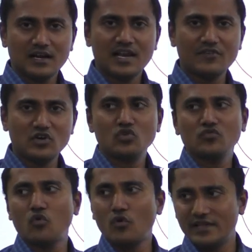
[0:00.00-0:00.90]
11 to
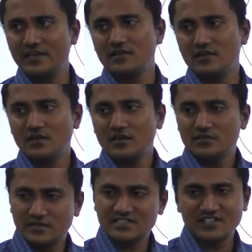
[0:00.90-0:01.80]
14.
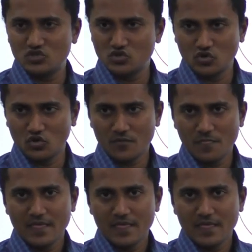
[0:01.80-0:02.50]
Density should know.